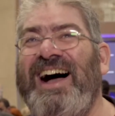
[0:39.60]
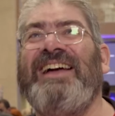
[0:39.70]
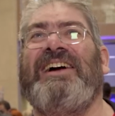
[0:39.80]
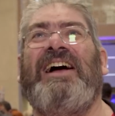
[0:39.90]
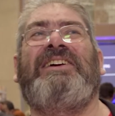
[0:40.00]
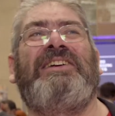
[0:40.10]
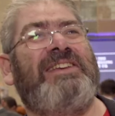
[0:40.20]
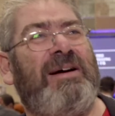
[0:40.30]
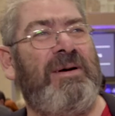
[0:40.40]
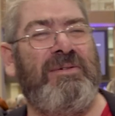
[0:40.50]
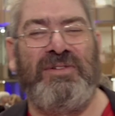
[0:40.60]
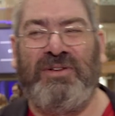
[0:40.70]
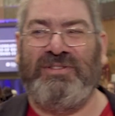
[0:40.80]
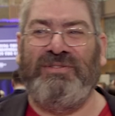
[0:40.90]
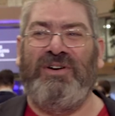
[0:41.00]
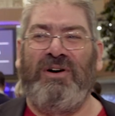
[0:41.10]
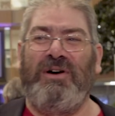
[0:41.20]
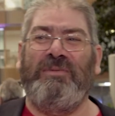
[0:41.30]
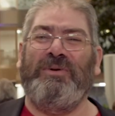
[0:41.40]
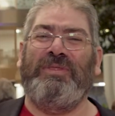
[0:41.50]
I could, I could come up with lots of
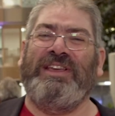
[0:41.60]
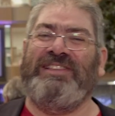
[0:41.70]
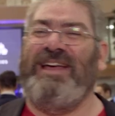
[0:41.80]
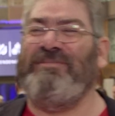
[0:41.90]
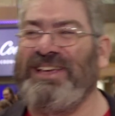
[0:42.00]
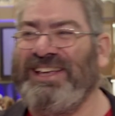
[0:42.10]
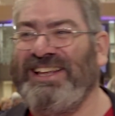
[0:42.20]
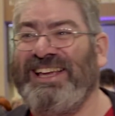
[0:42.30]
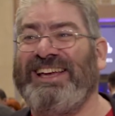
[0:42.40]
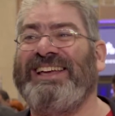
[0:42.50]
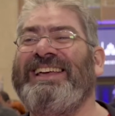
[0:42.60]
horrible things happening in here.